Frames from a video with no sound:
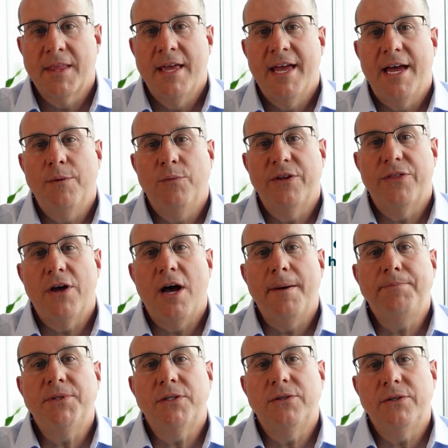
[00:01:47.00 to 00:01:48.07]
And with
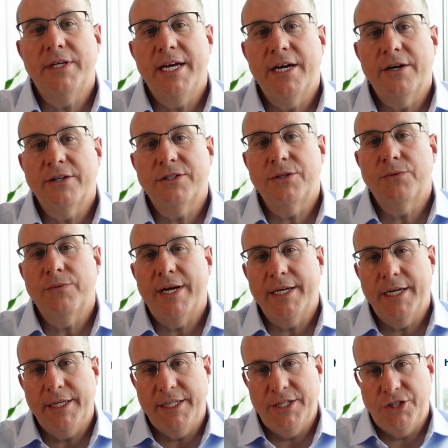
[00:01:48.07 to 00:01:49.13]
optical character
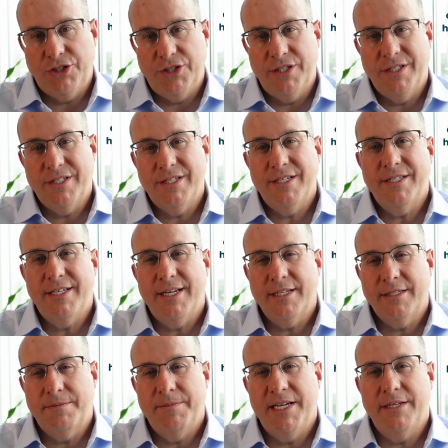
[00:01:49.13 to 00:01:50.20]
recognition,
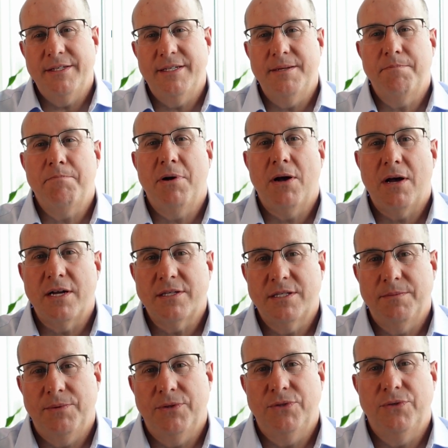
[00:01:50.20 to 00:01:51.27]
Syntex makes it
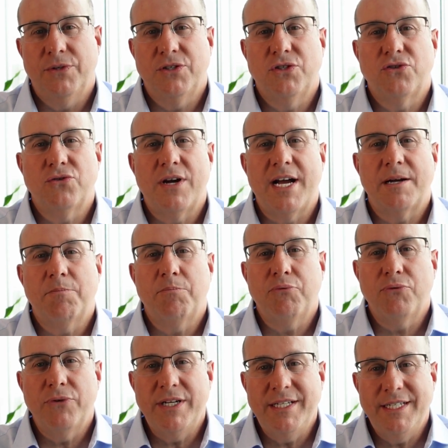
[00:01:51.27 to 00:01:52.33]
possible to extract
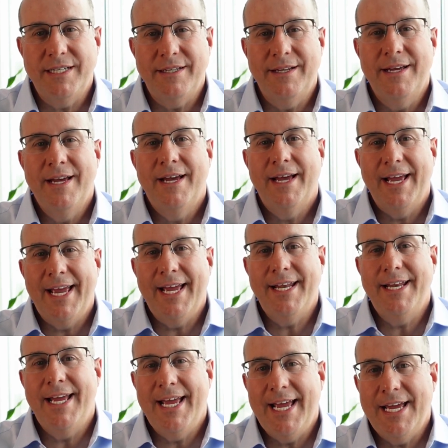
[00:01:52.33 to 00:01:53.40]
printed
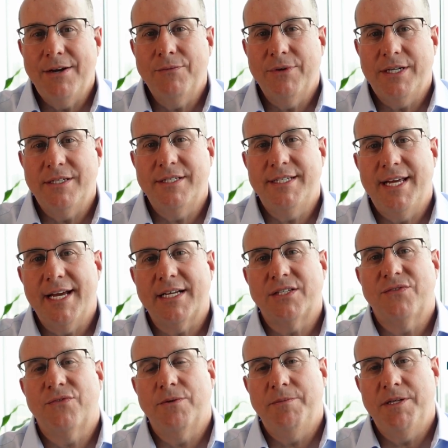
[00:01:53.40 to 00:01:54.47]
and handwritten
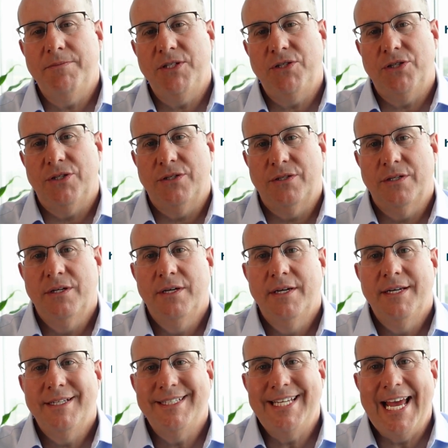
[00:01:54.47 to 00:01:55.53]
text from images,
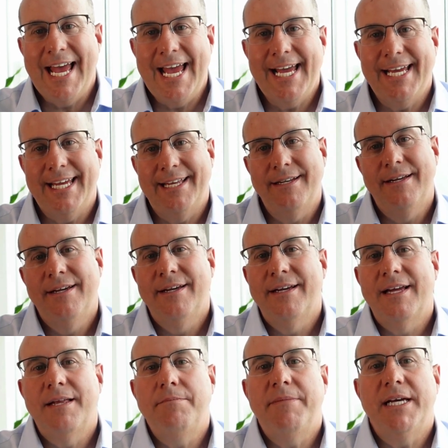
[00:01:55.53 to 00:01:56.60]
tag it,
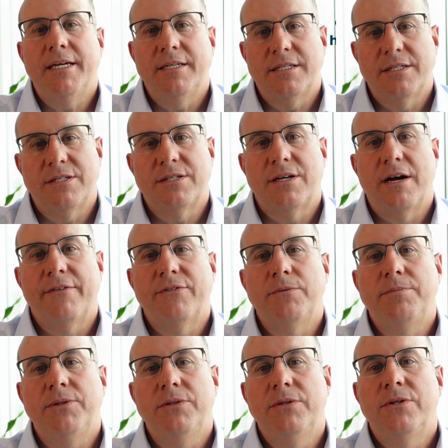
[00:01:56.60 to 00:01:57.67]
and make it
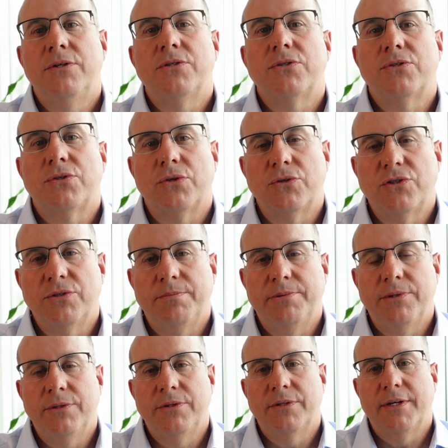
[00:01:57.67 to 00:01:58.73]
discoverable,
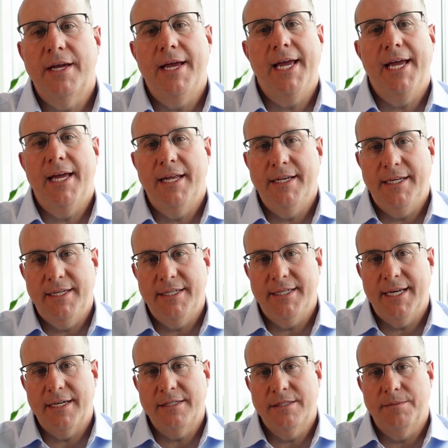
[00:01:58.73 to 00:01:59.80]
searchable, and
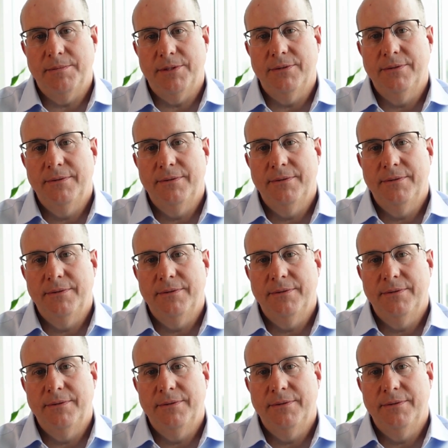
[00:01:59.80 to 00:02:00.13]
indexable.